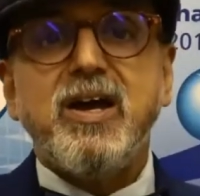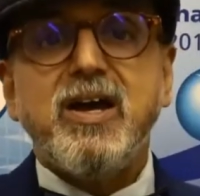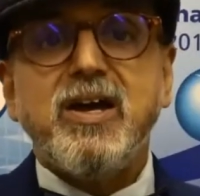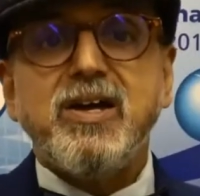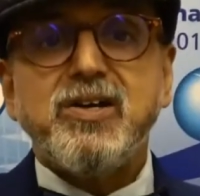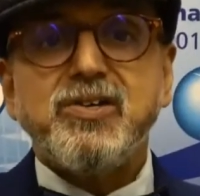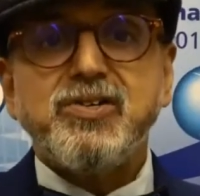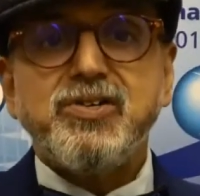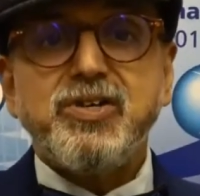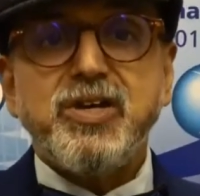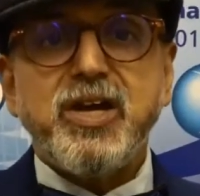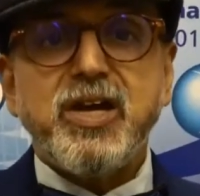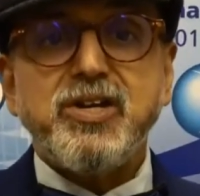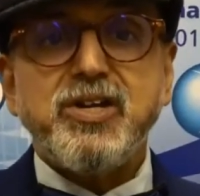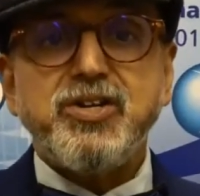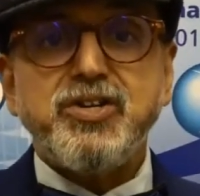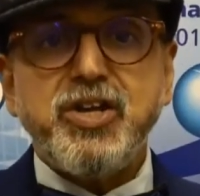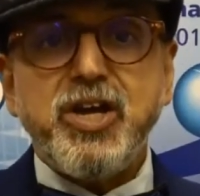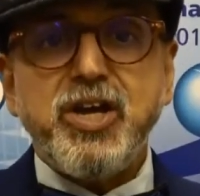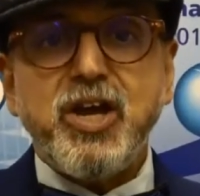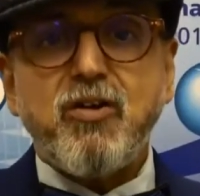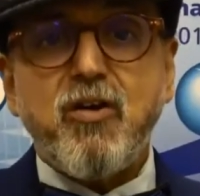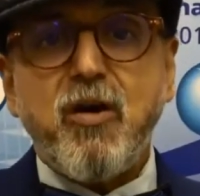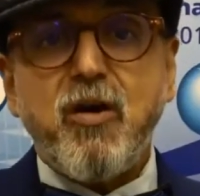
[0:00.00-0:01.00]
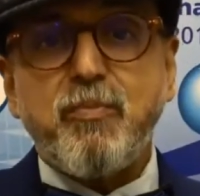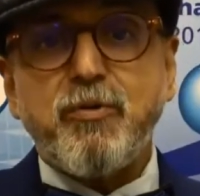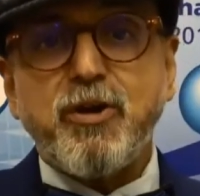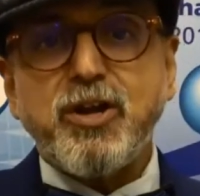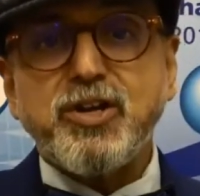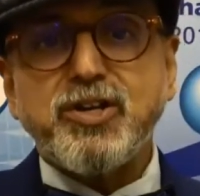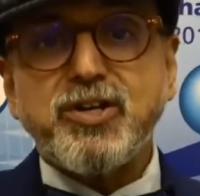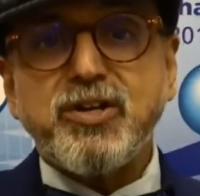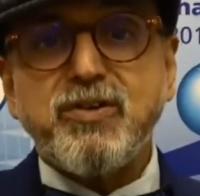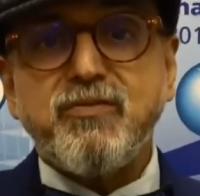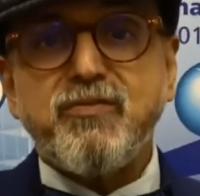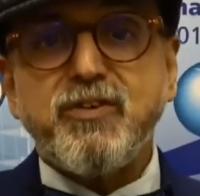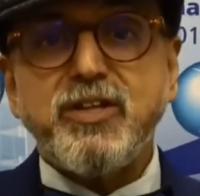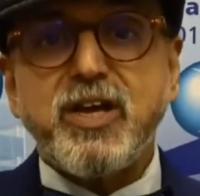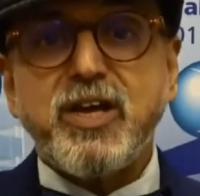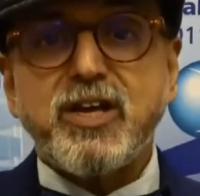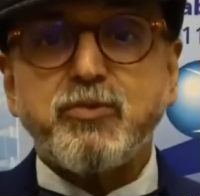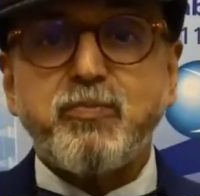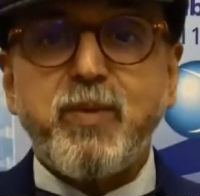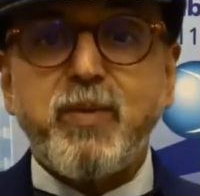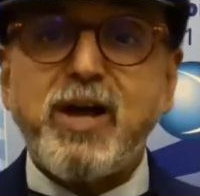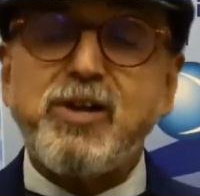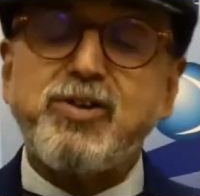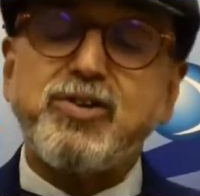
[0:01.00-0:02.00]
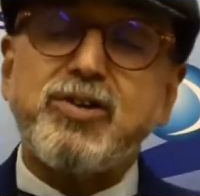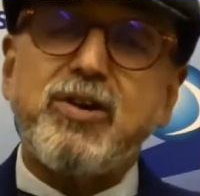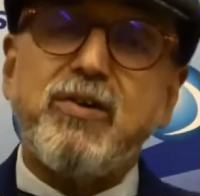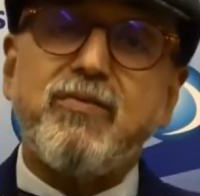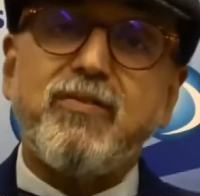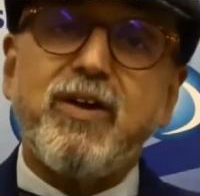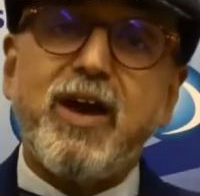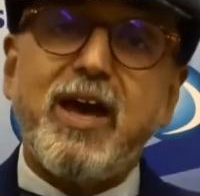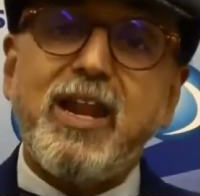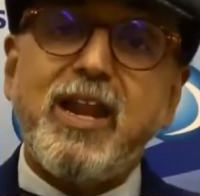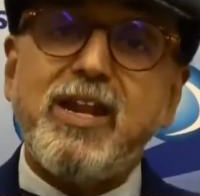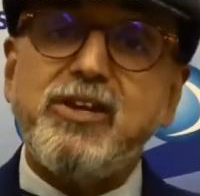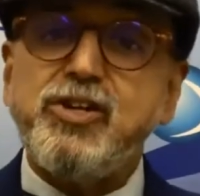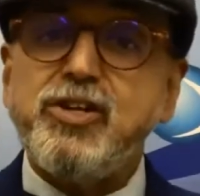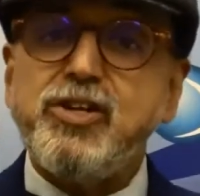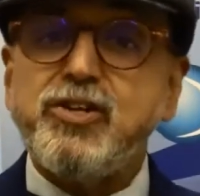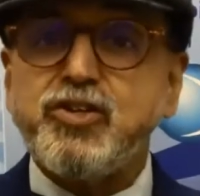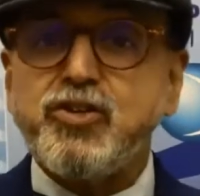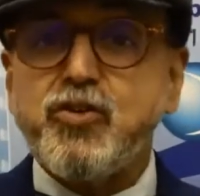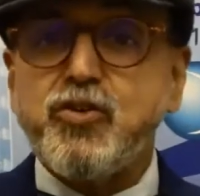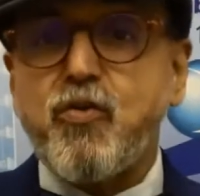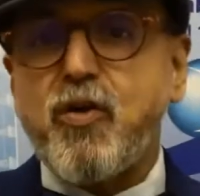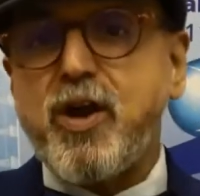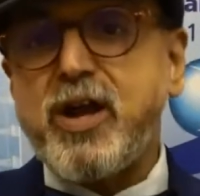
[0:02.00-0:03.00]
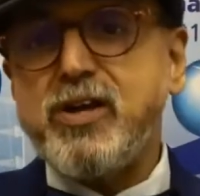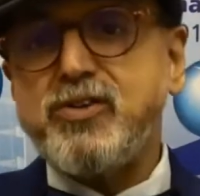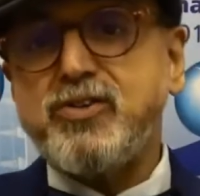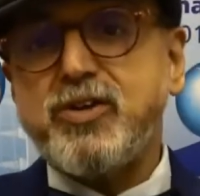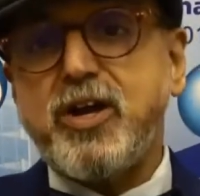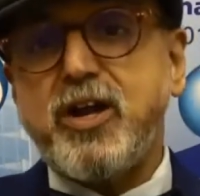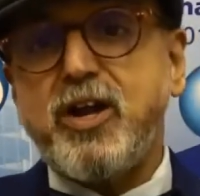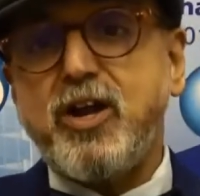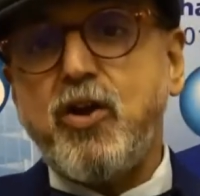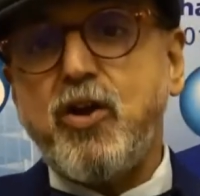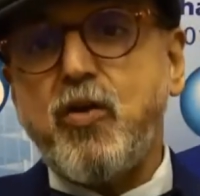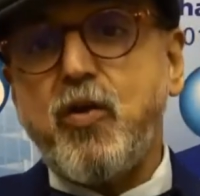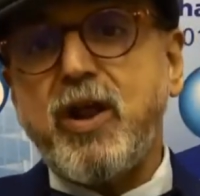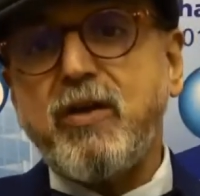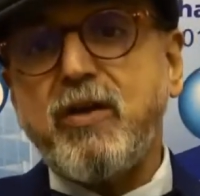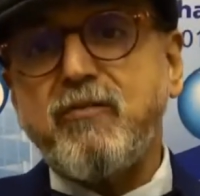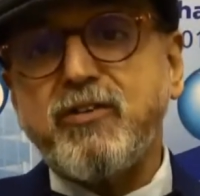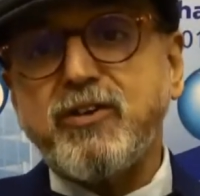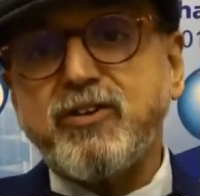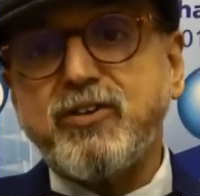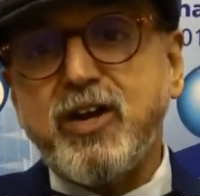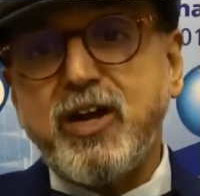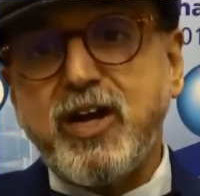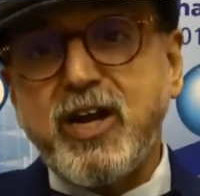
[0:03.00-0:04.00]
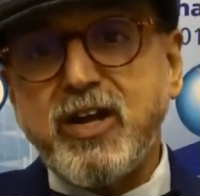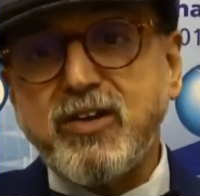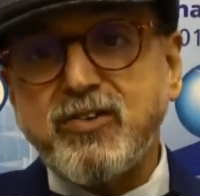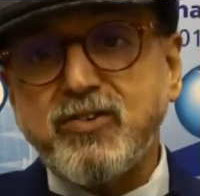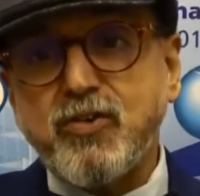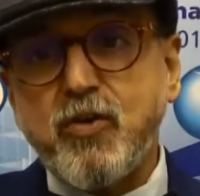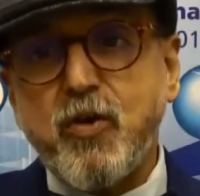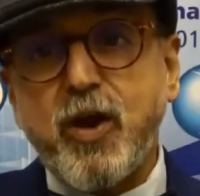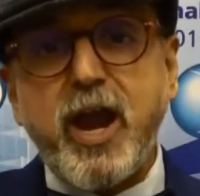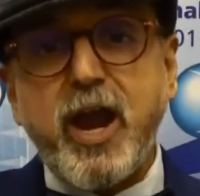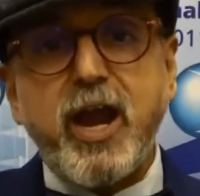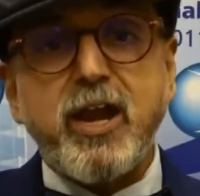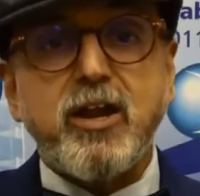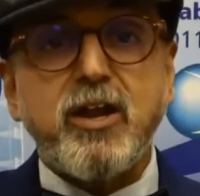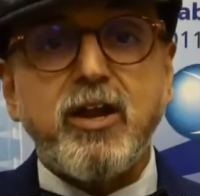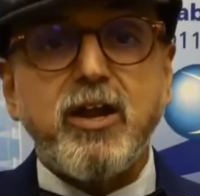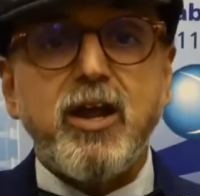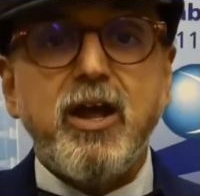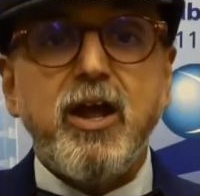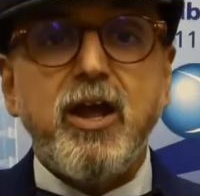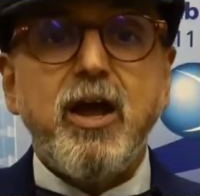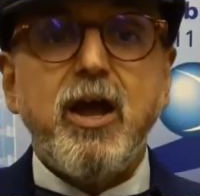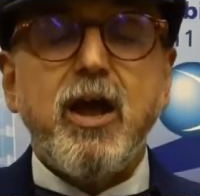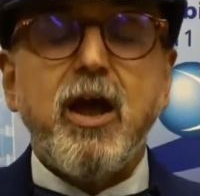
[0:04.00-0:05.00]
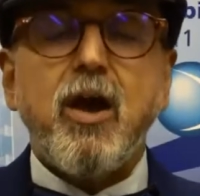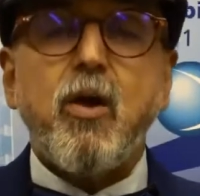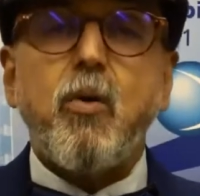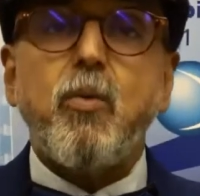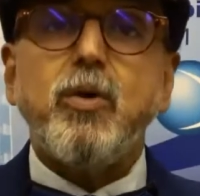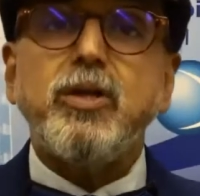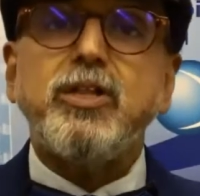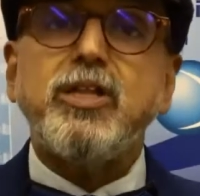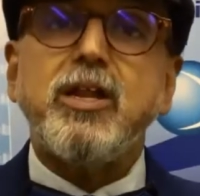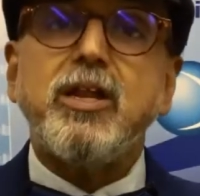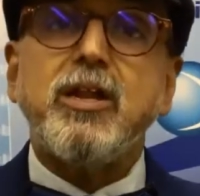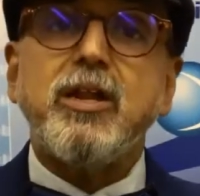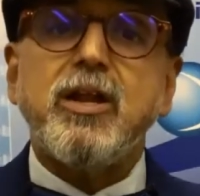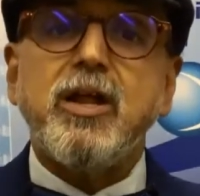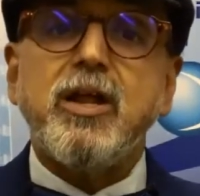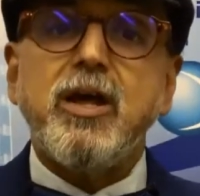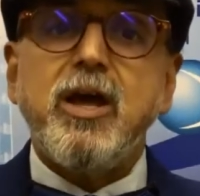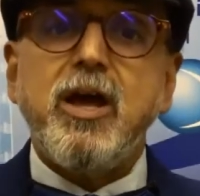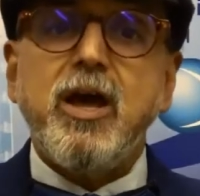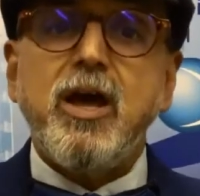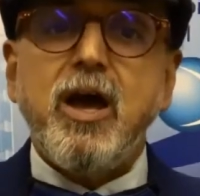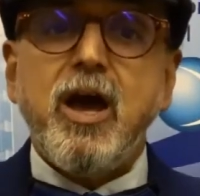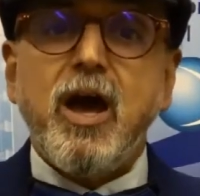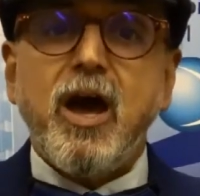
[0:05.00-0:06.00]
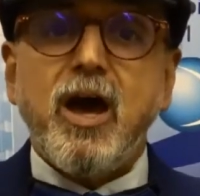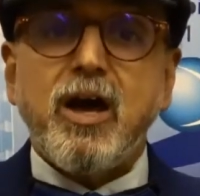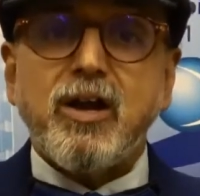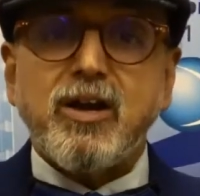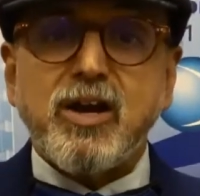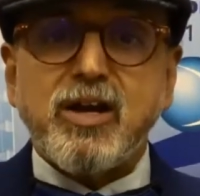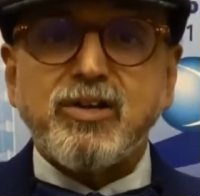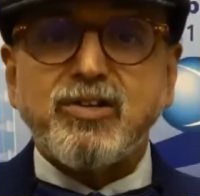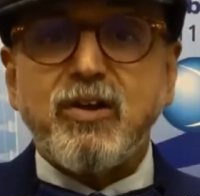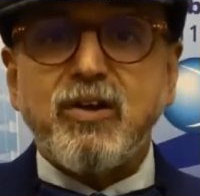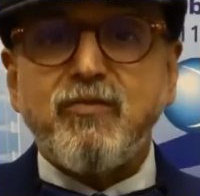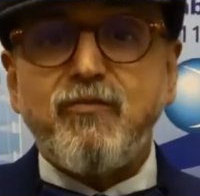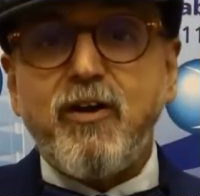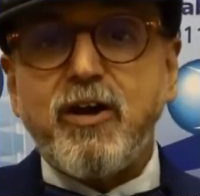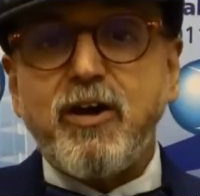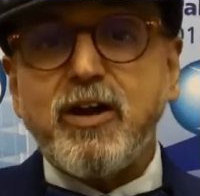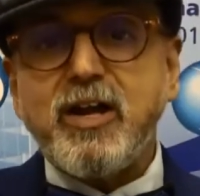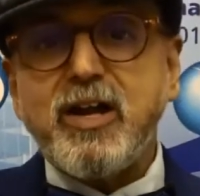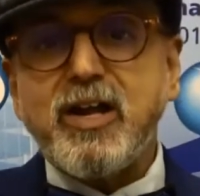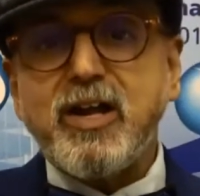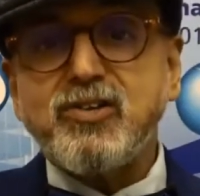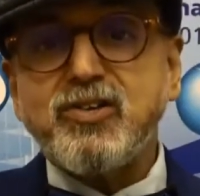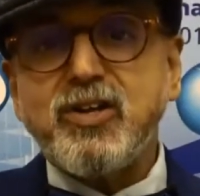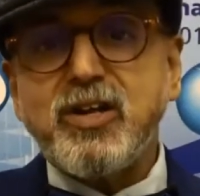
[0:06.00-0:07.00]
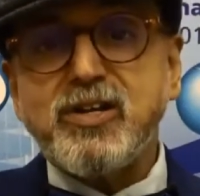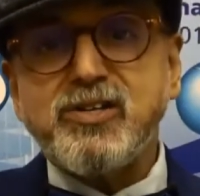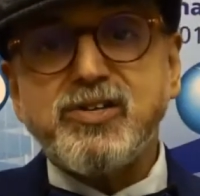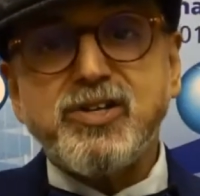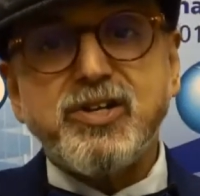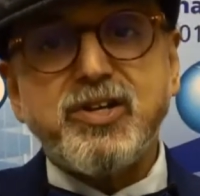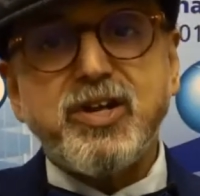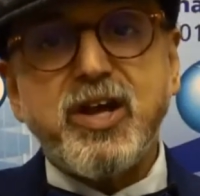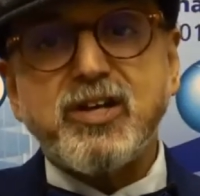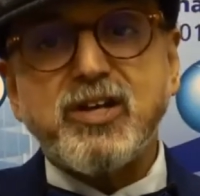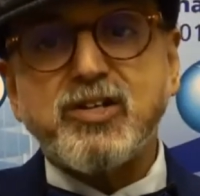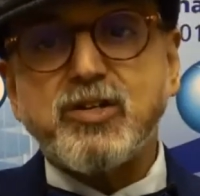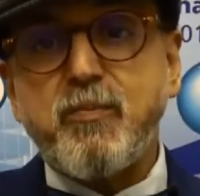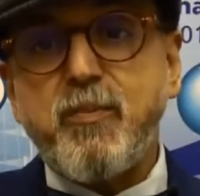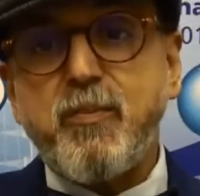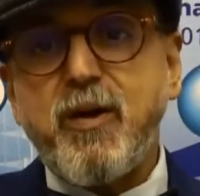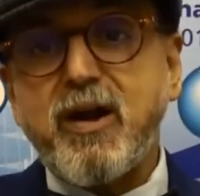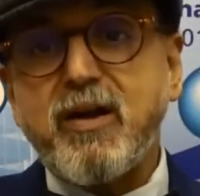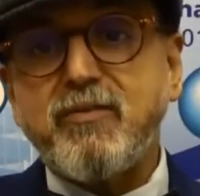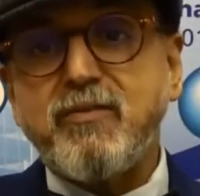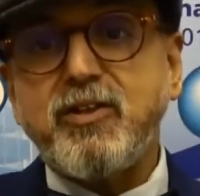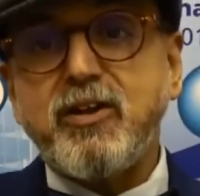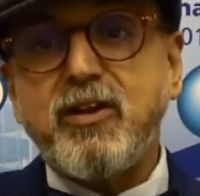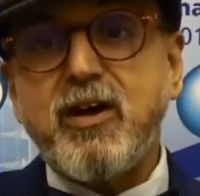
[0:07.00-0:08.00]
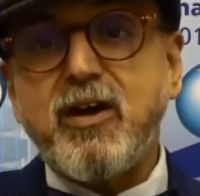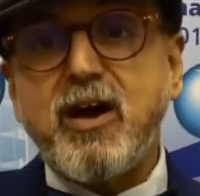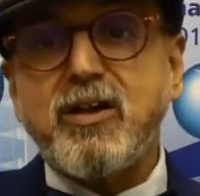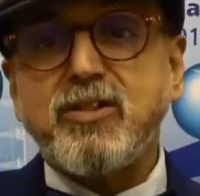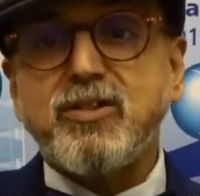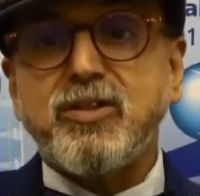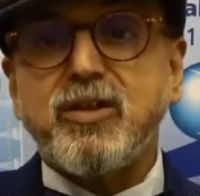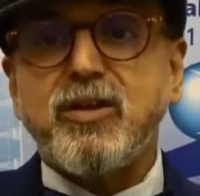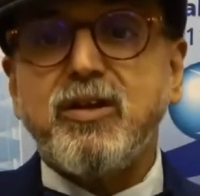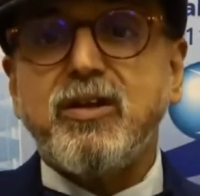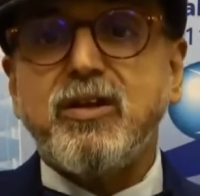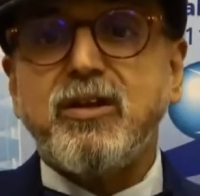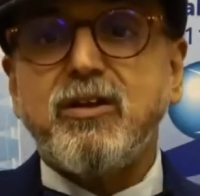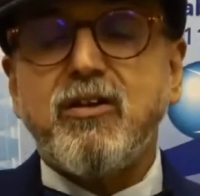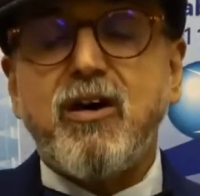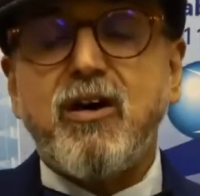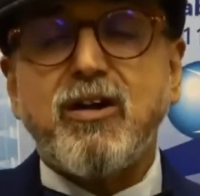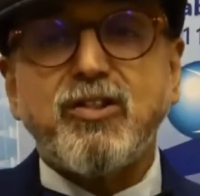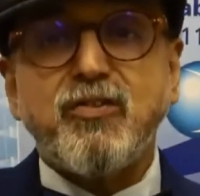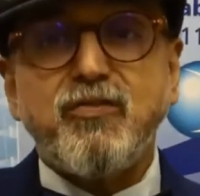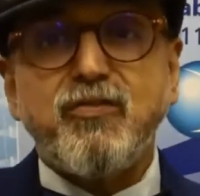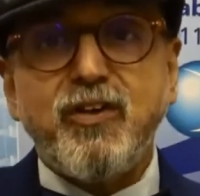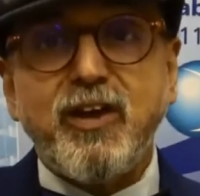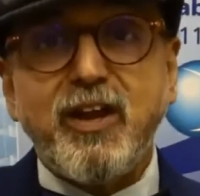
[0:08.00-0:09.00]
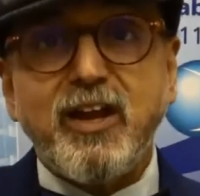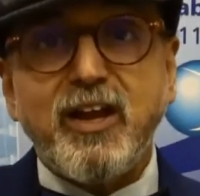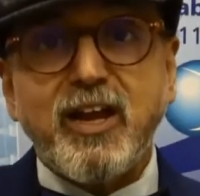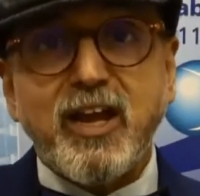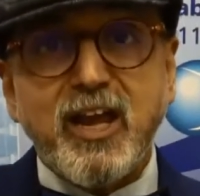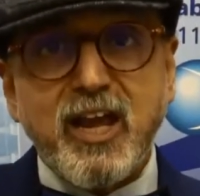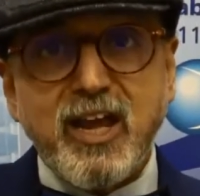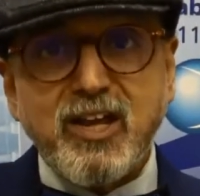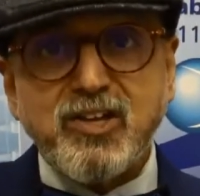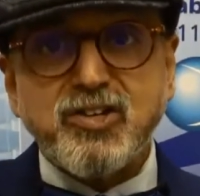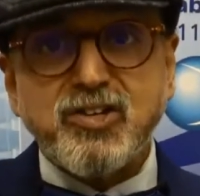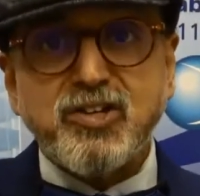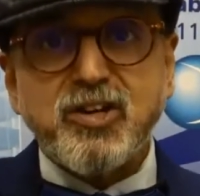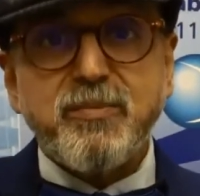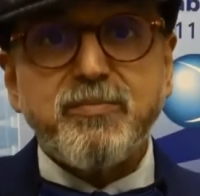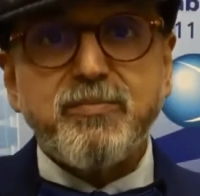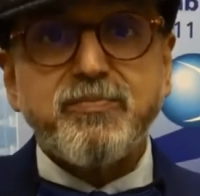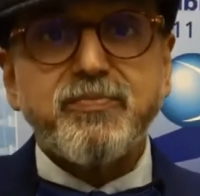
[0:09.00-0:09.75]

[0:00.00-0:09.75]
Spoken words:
C&T Corporation for the expansion of LNG storage and loading facilities located within Ras Al Khaimah Industrial City as a part of the Northfield East.